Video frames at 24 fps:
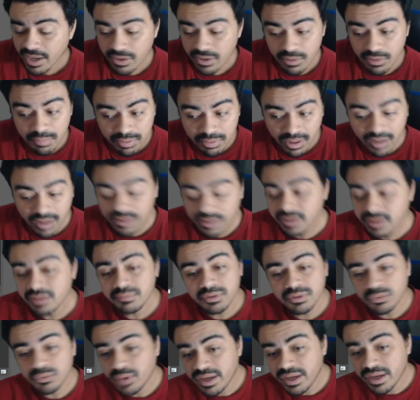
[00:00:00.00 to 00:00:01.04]
you're probably going to
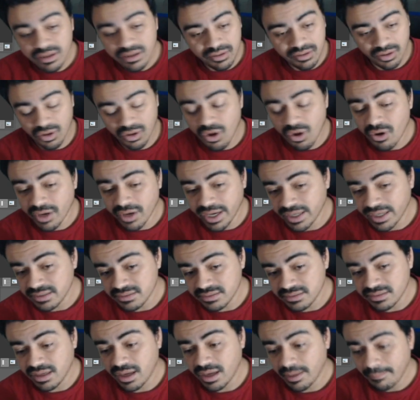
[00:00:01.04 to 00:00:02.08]
be waiting a long
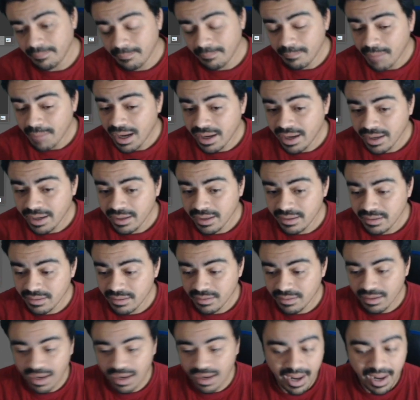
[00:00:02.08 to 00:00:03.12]
ass time.
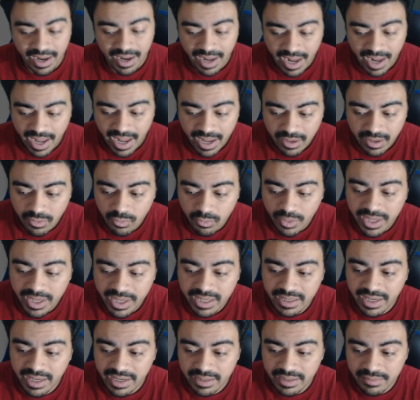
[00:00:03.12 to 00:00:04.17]
Mine, I had to
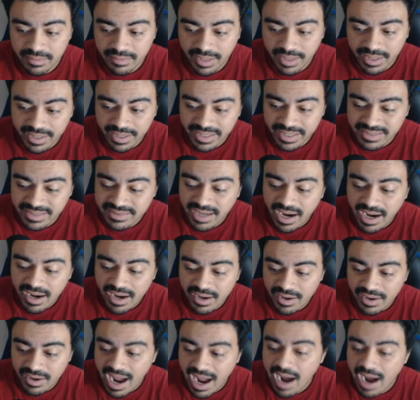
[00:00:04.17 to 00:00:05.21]
wait in like an
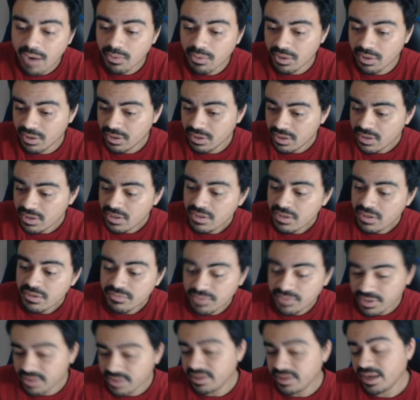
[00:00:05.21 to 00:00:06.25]
entire hour
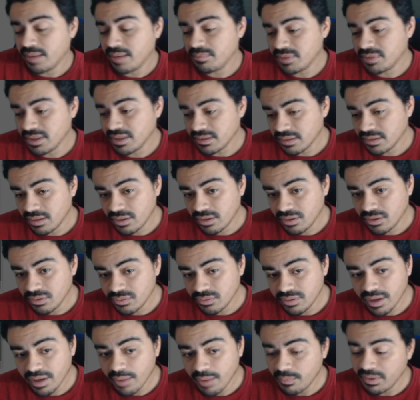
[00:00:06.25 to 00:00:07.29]
for the damn thing to
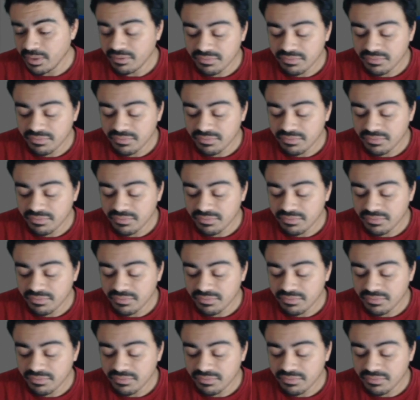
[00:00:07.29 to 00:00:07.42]
load, and when it